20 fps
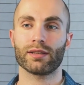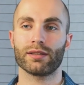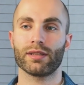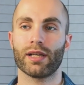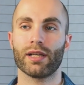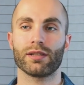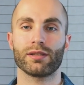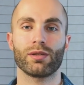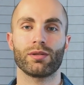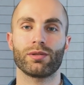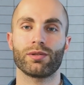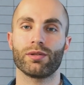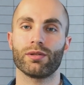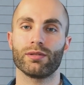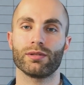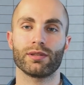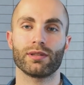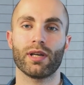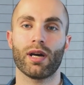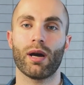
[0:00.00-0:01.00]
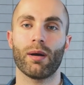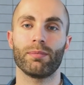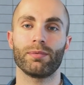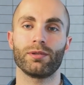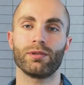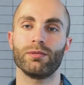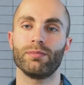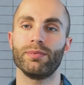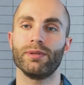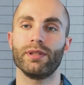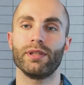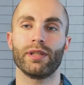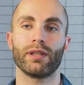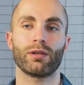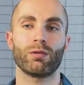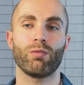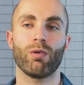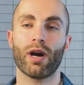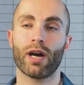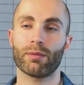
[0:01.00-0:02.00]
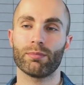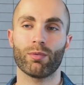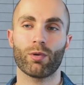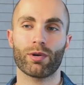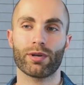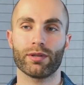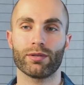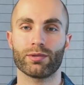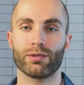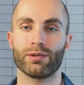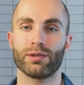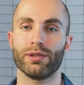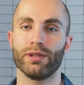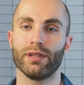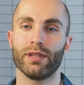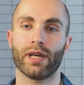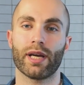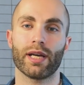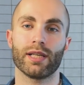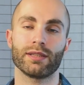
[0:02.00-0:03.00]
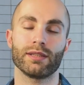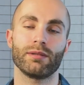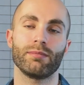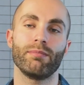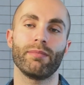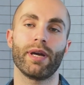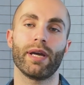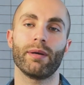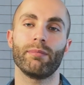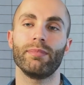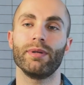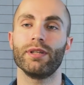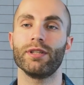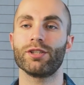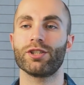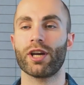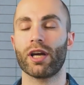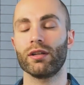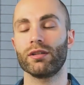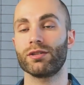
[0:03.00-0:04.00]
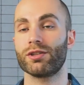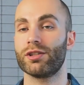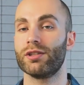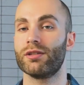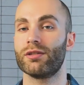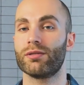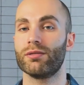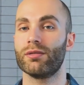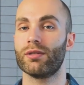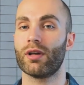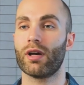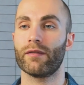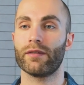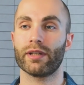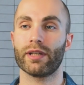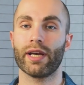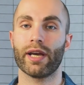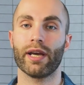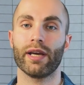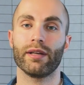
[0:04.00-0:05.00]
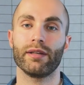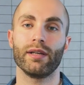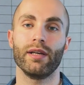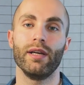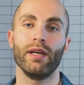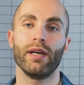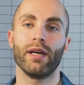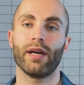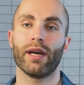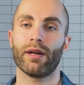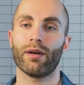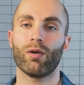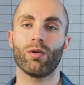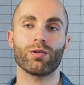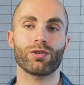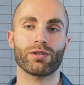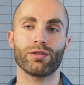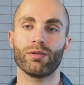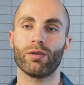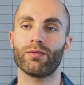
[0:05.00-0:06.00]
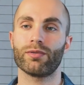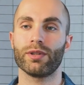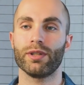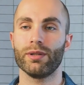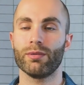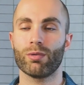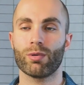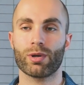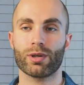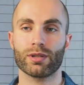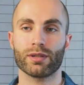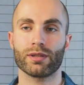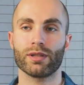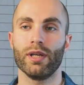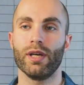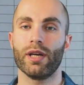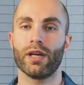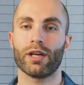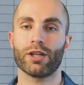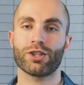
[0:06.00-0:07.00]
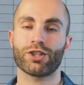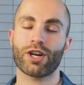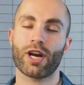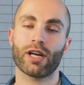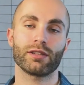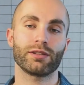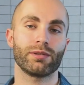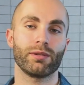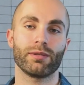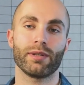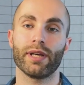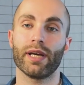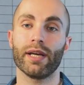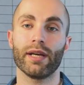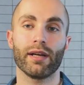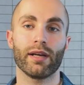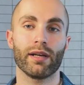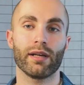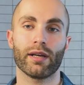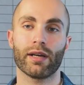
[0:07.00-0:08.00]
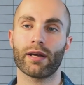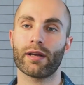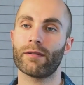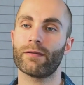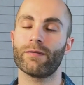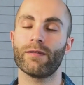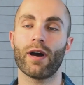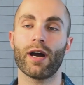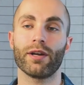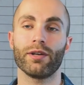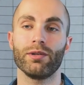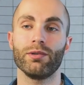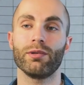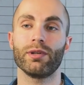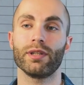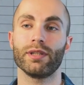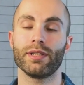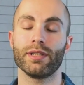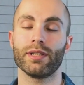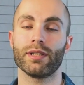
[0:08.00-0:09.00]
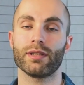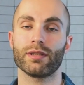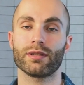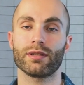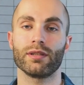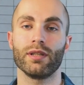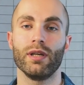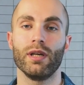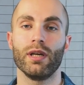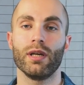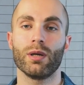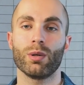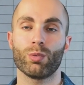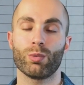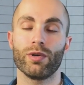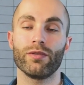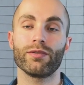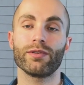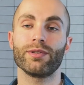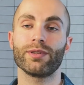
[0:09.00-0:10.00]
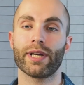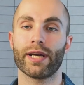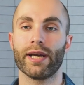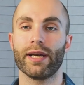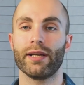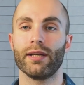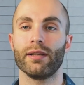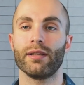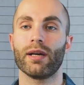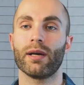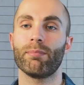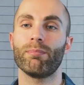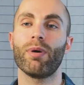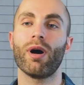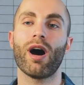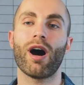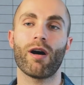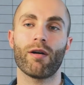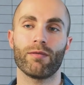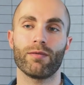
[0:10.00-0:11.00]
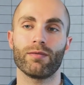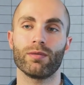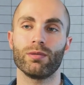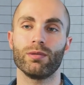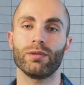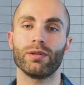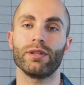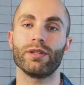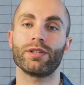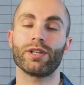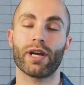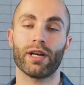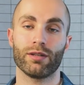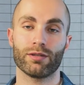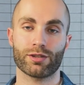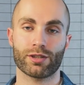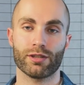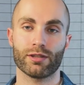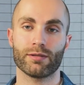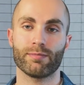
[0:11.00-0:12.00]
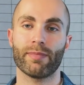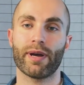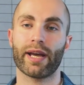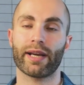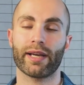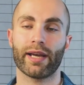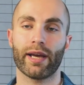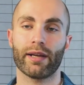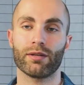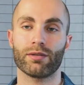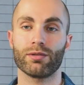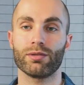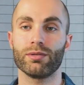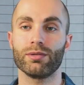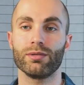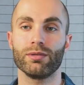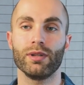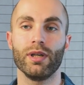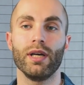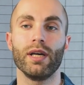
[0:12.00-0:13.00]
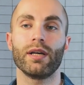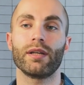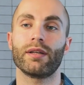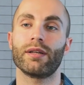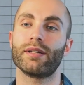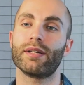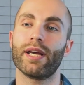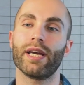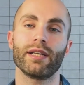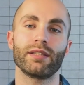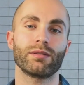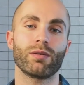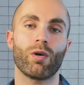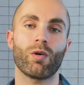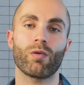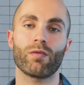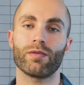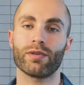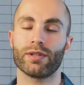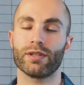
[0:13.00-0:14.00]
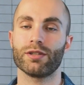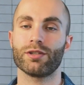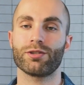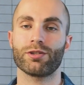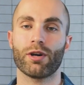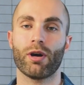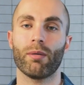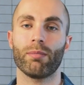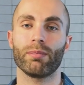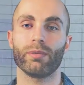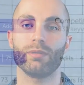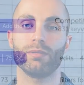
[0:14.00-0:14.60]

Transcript: ASO turns out to be a quite boring routine, as it may be challenging to navigate an ocean of keywords, adjust your data, and find new ideas. We've created a powerful intelligence backend tool that takes over this job.